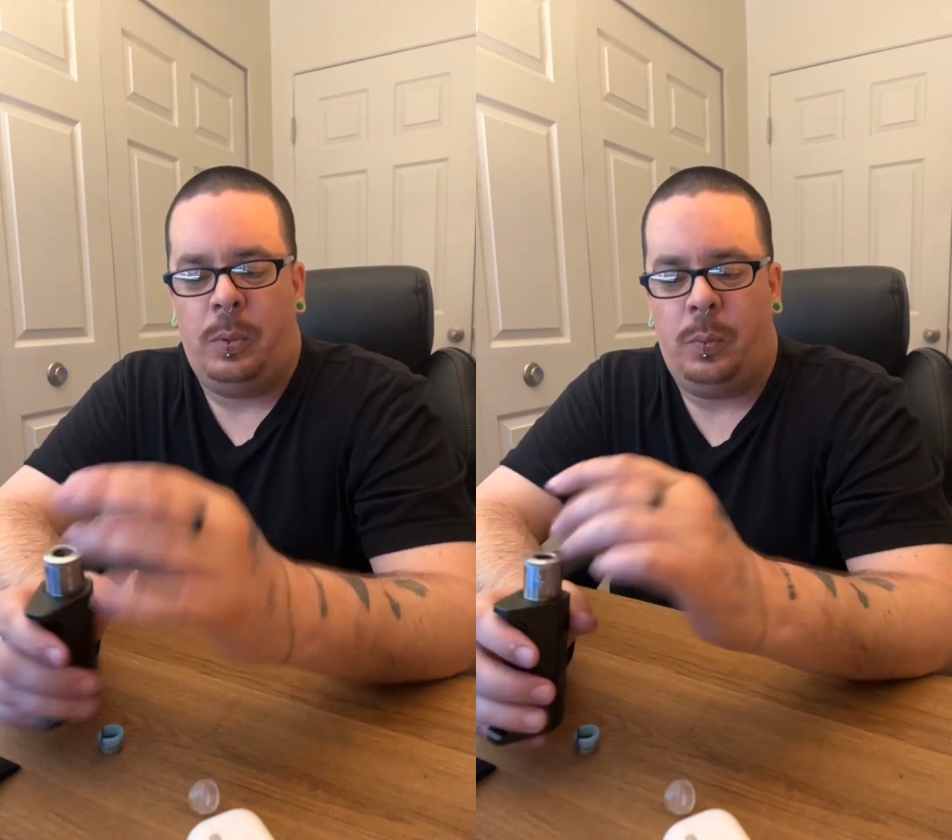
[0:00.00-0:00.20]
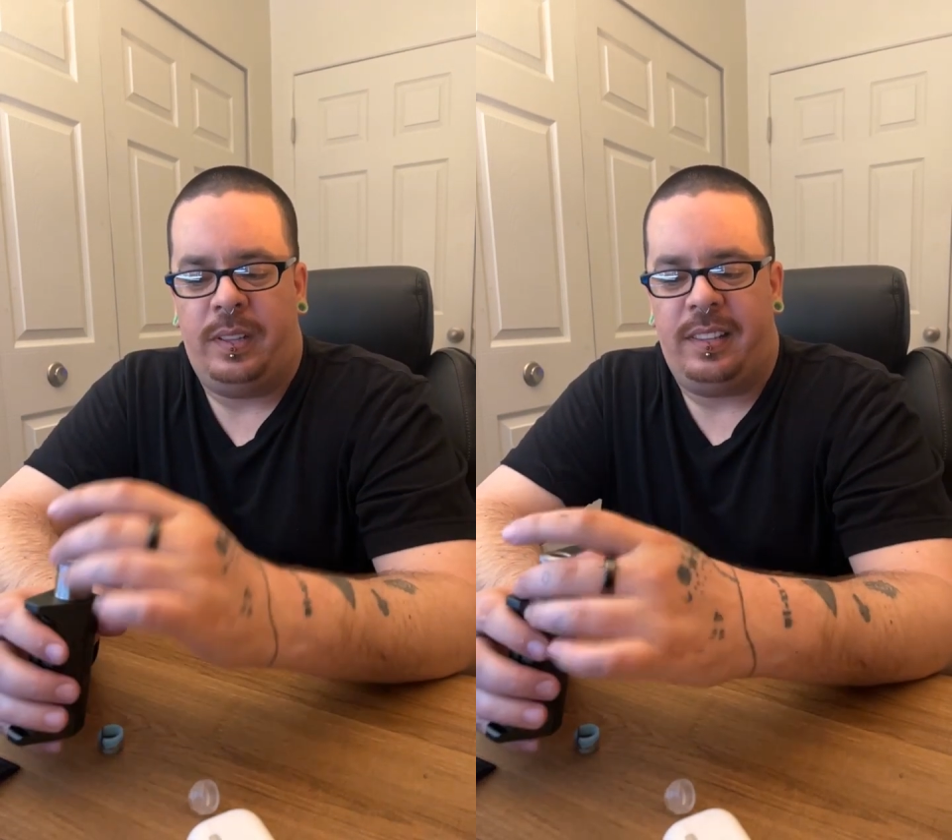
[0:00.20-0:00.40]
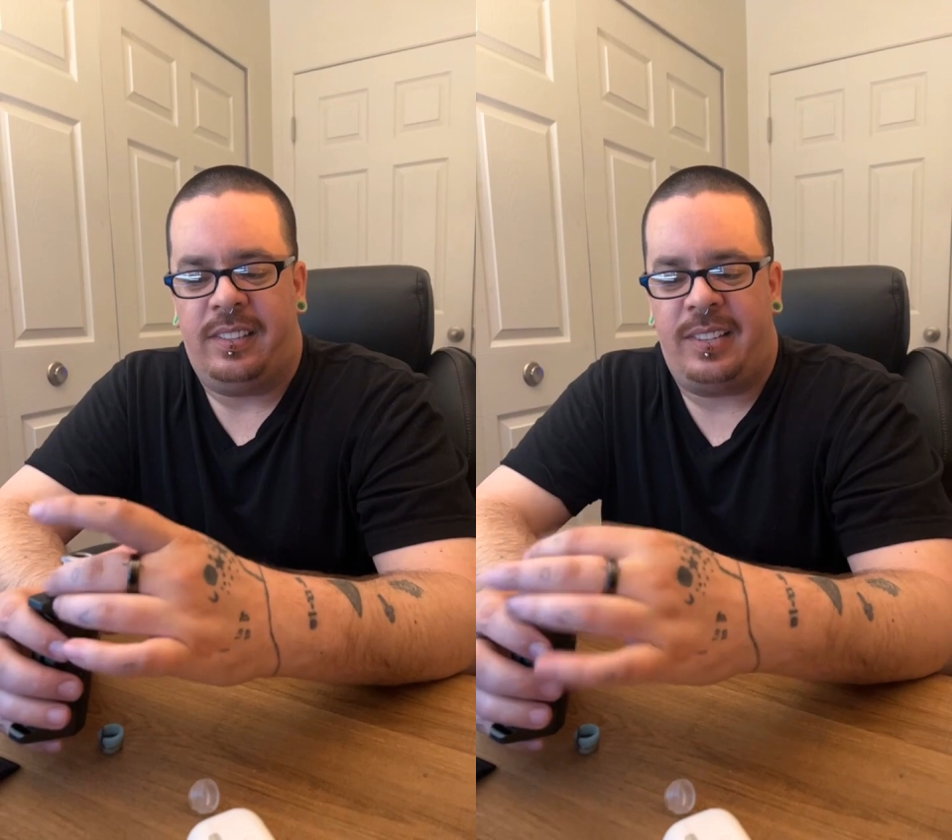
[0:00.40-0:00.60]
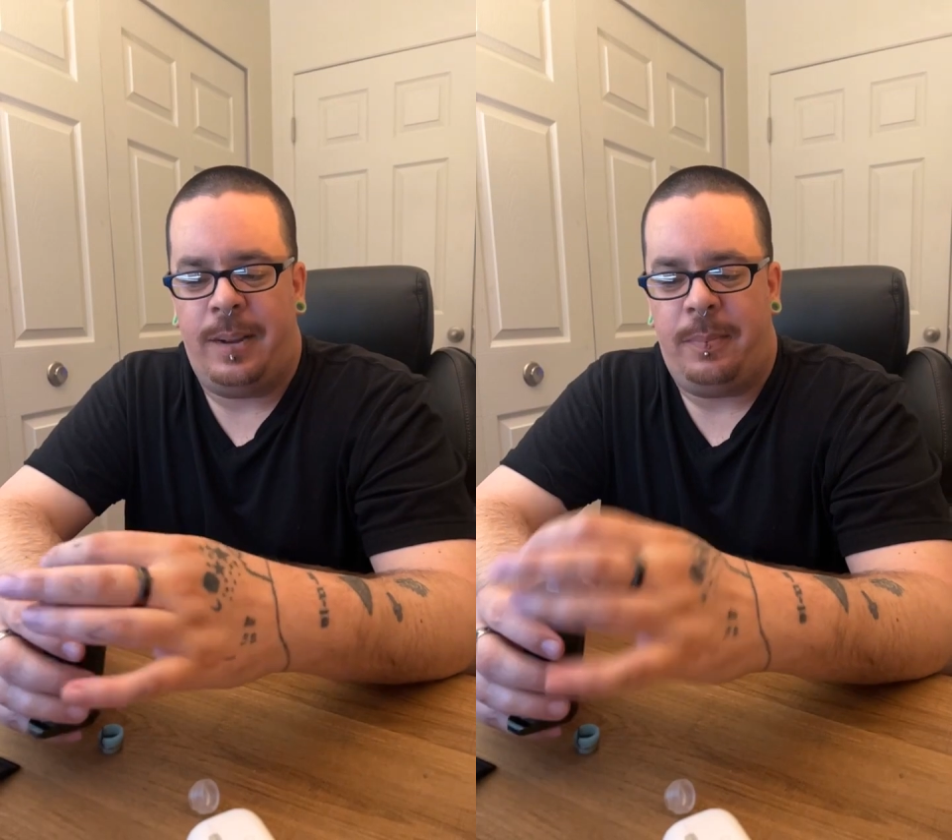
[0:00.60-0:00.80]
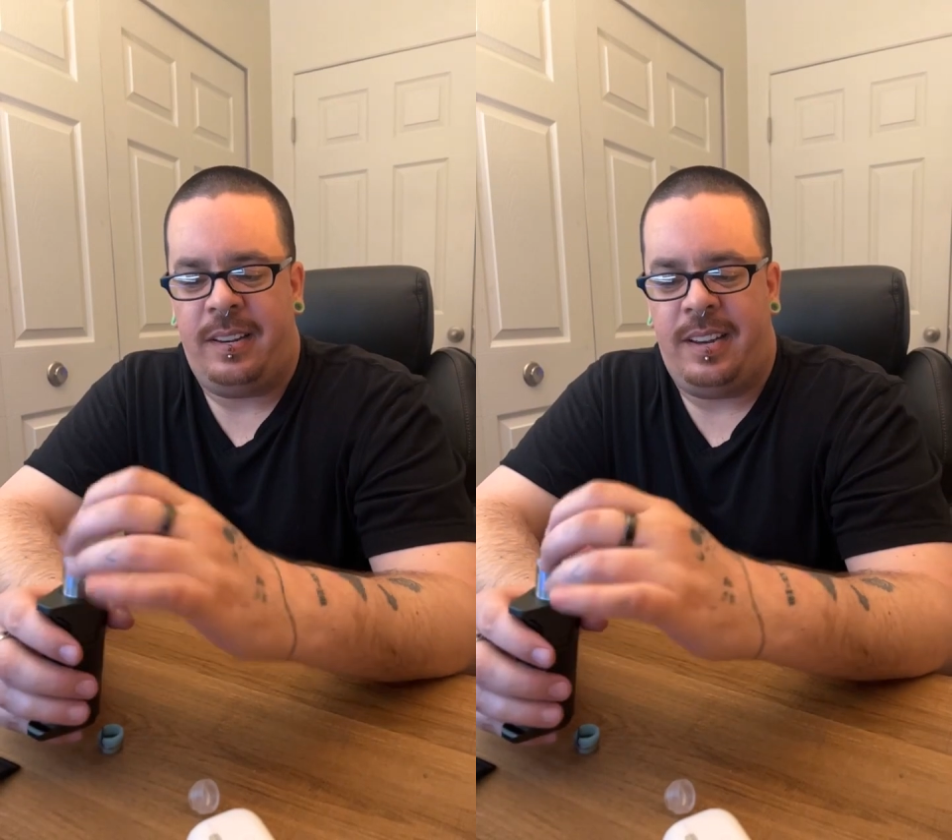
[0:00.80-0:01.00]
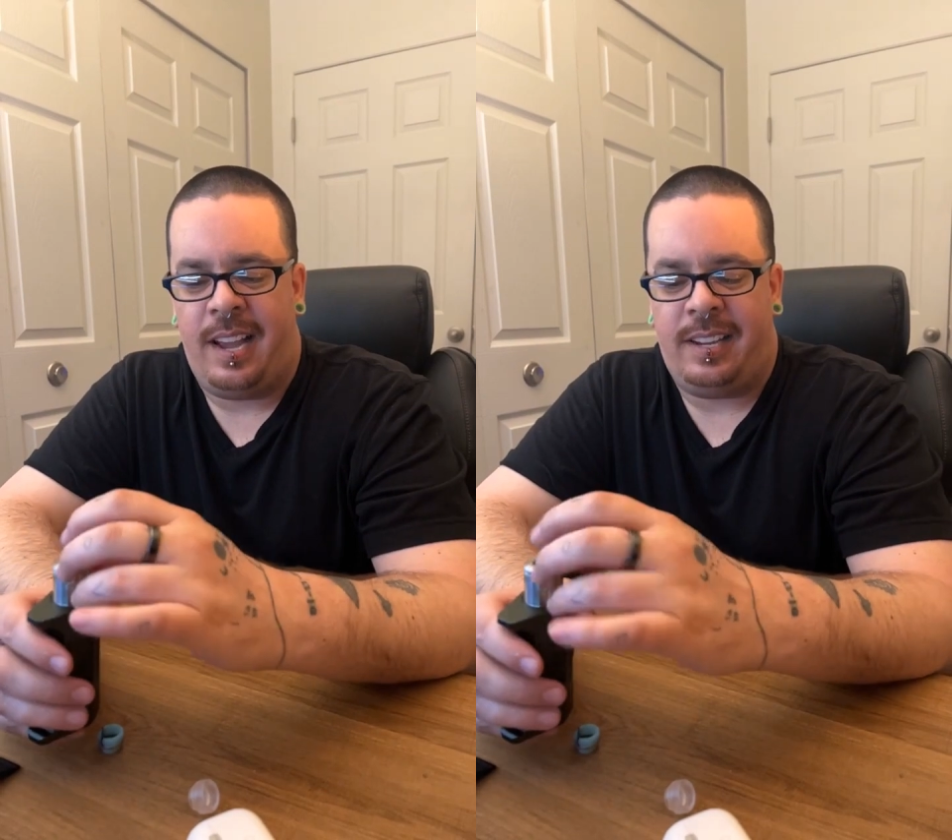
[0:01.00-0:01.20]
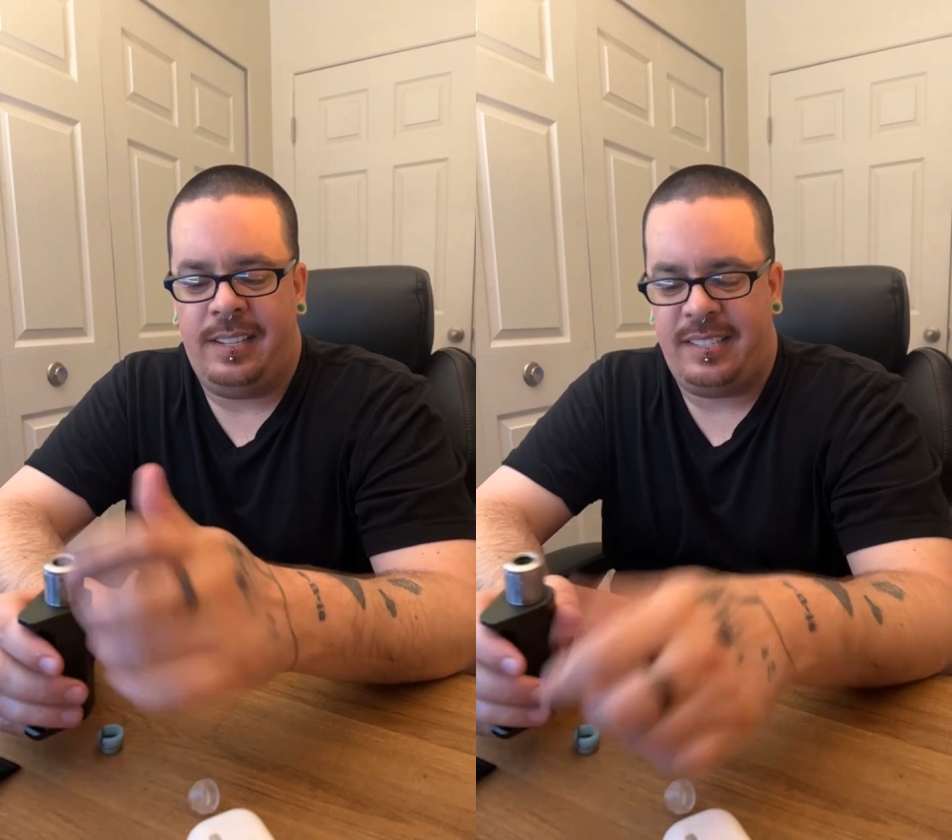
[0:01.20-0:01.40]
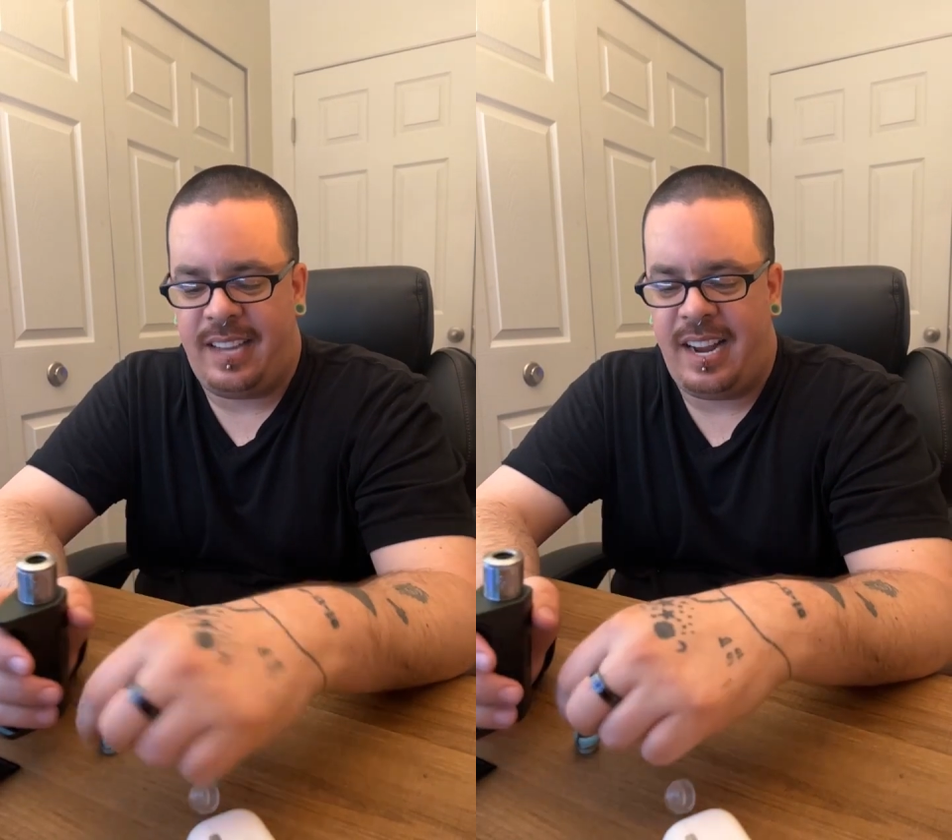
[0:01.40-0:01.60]
but with this type of deck
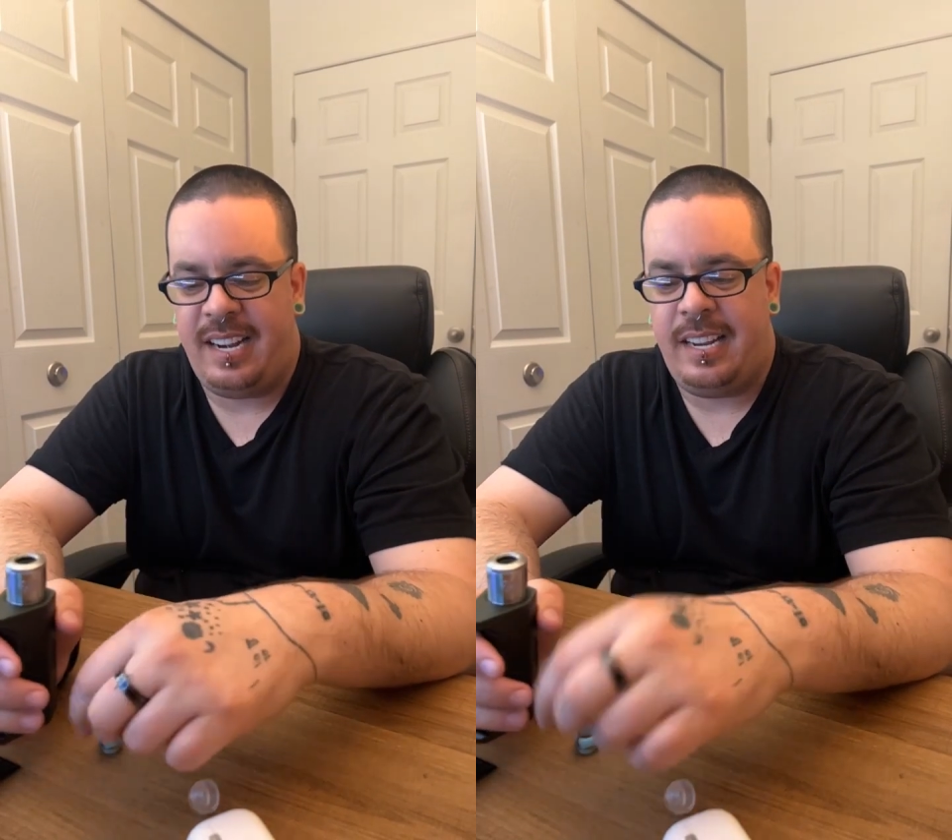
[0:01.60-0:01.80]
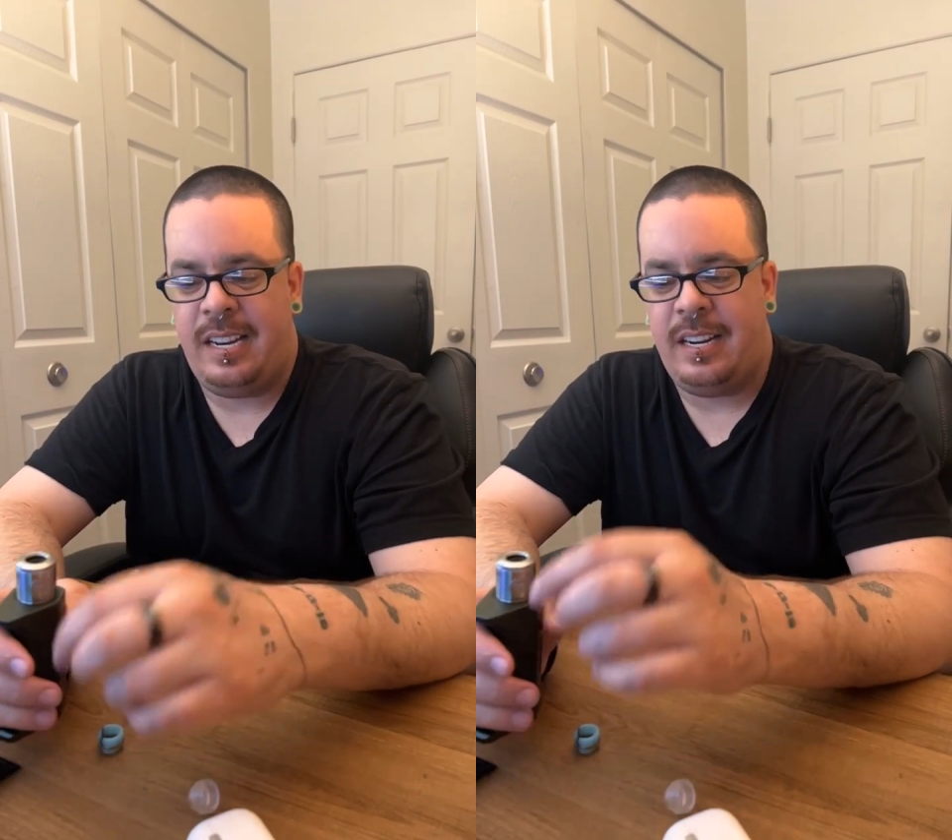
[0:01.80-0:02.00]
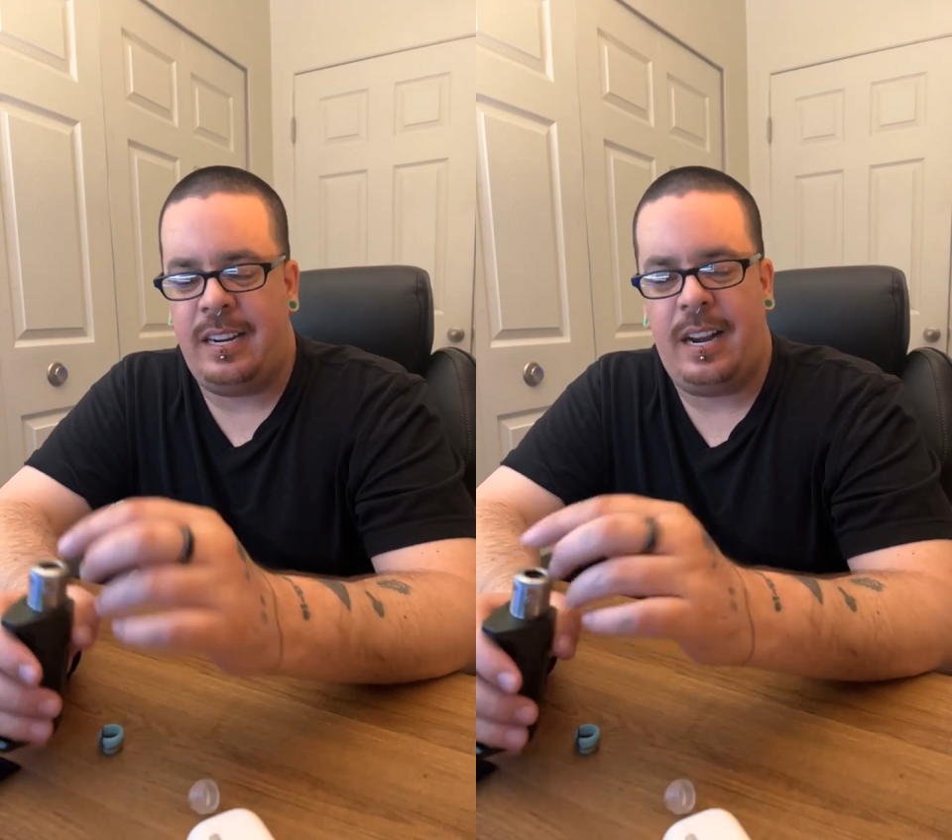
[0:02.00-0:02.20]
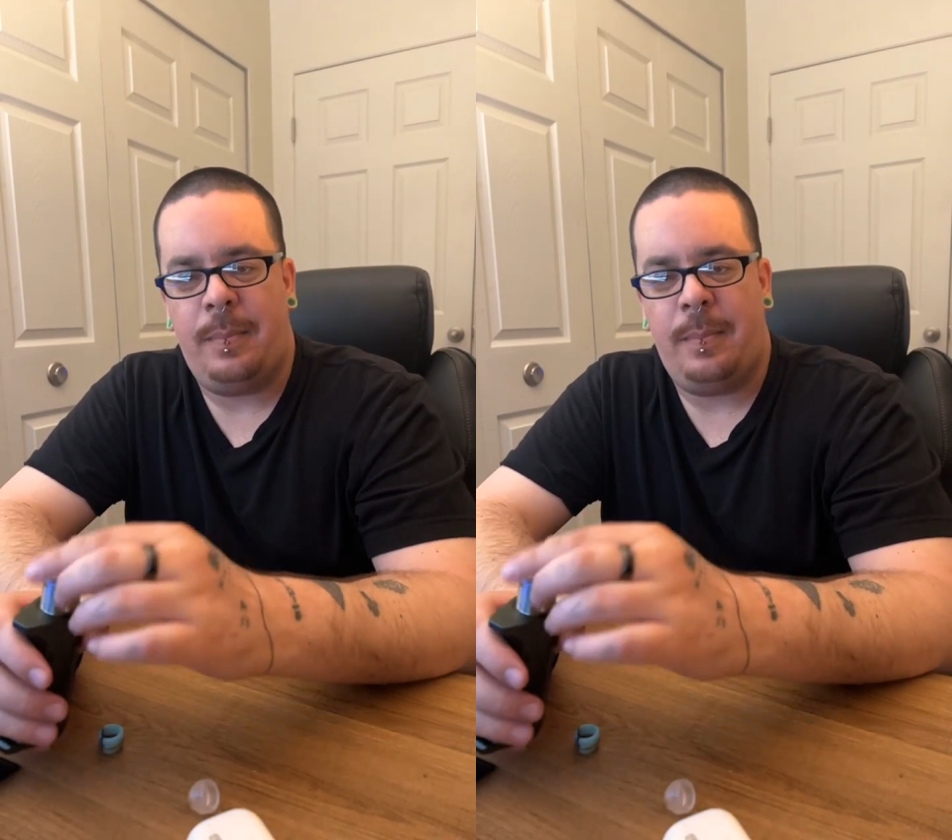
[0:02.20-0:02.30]
inside of here,